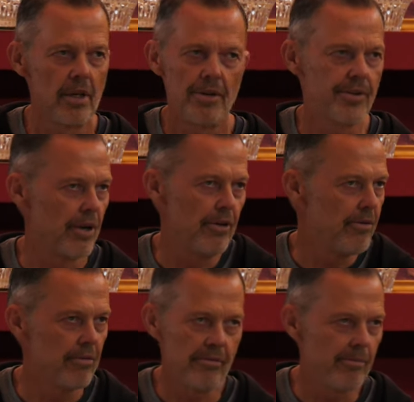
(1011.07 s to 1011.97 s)
So
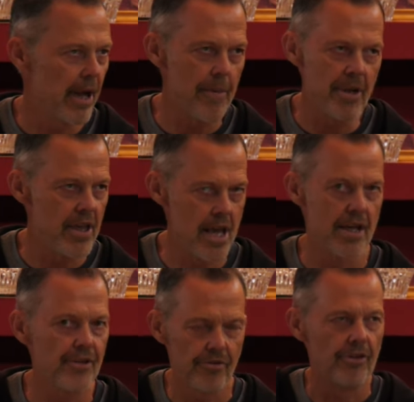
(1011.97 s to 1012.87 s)
Maybe the
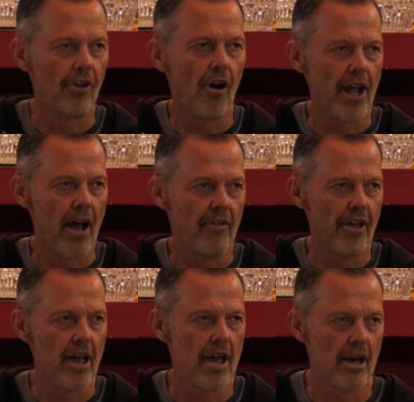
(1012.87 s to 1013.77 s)
answer is not out
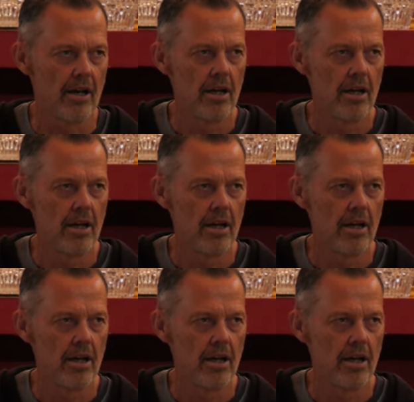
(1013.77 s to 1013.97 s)
there.